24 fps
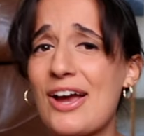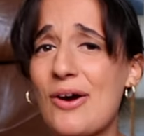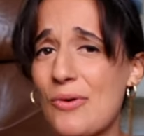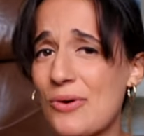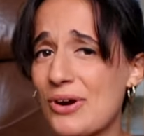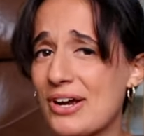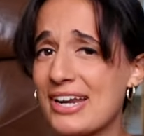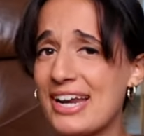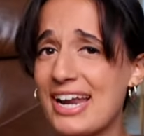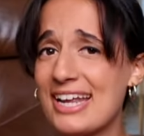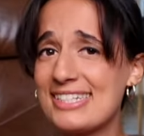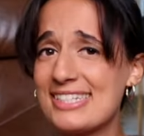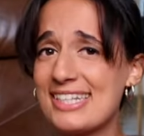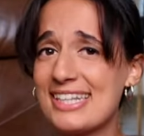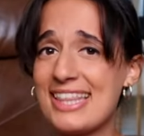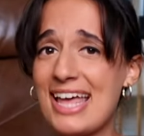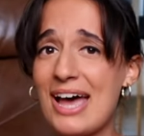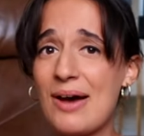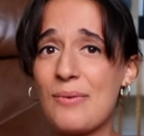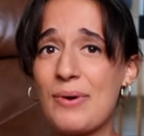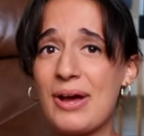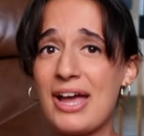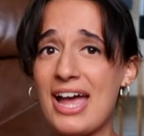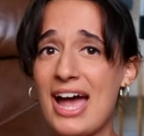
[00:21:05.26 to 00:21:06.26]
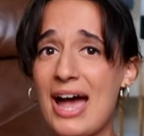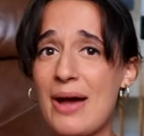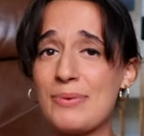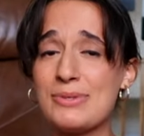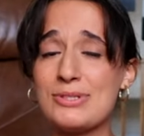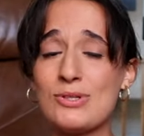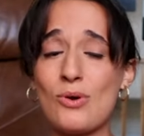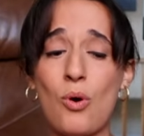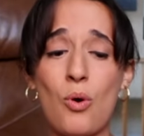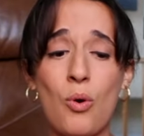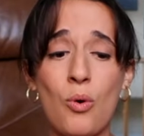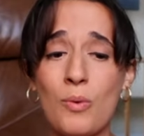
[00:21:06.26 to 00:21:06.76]
I organized it that way, I
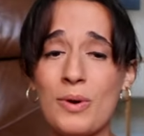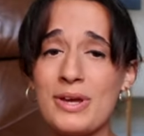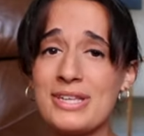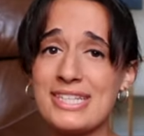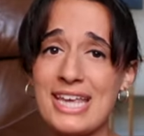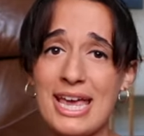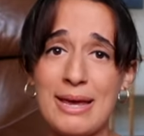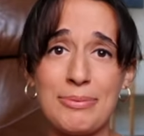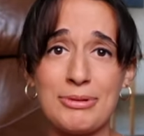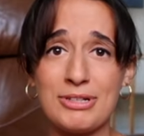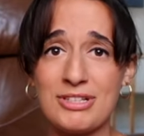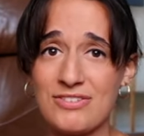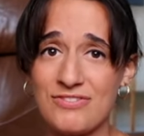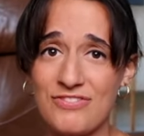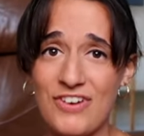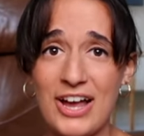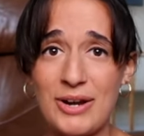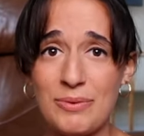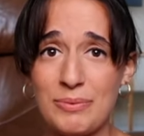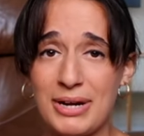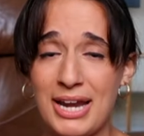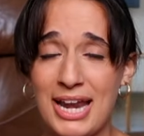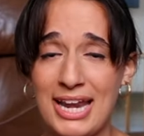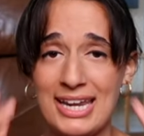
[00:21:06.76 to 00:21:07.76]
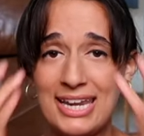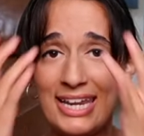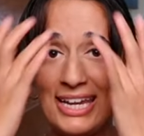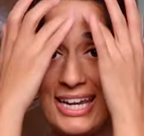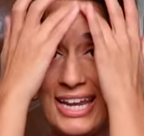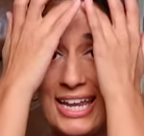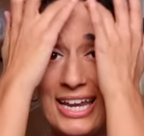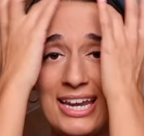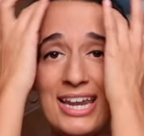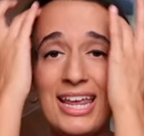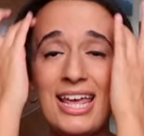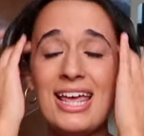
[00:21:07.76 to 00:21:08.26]
was always able to find what I
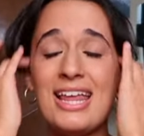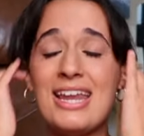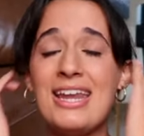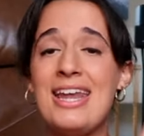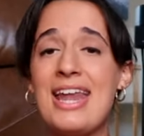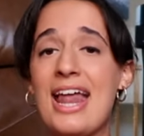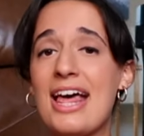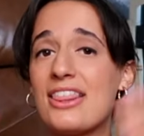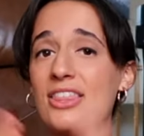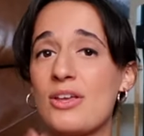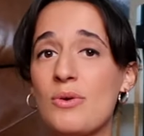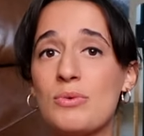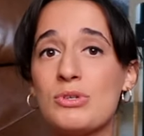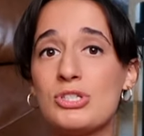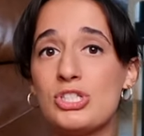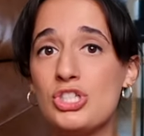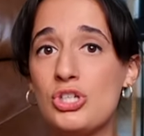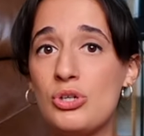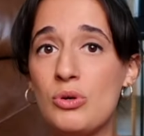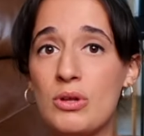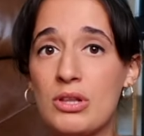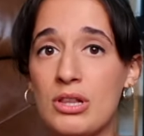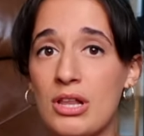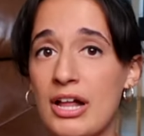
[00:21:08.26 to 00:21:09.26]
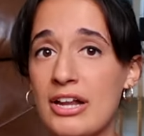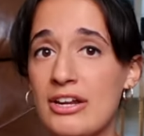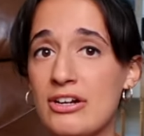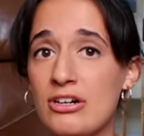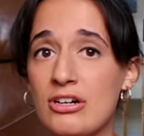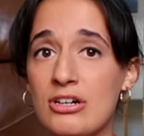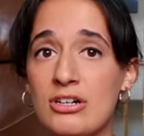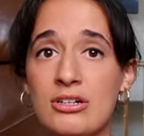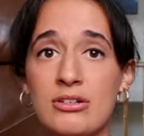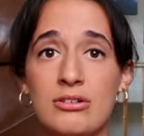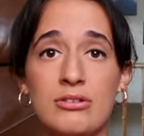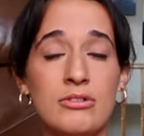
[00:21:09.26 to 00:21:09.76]
needed. Nothing was too
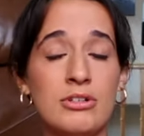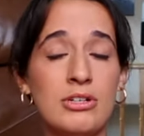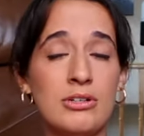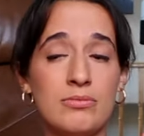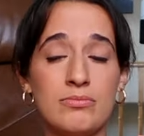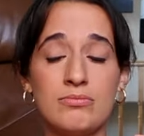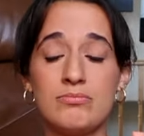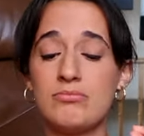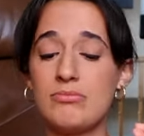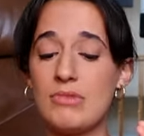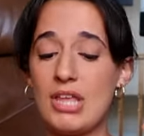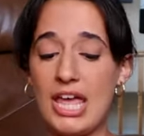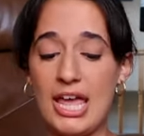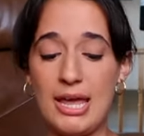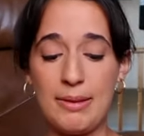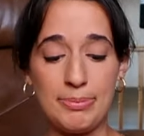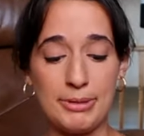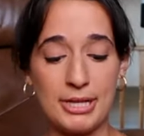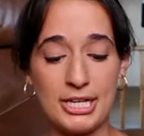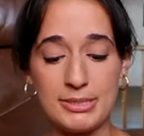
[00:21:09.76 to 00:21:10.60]
cluttered. A++.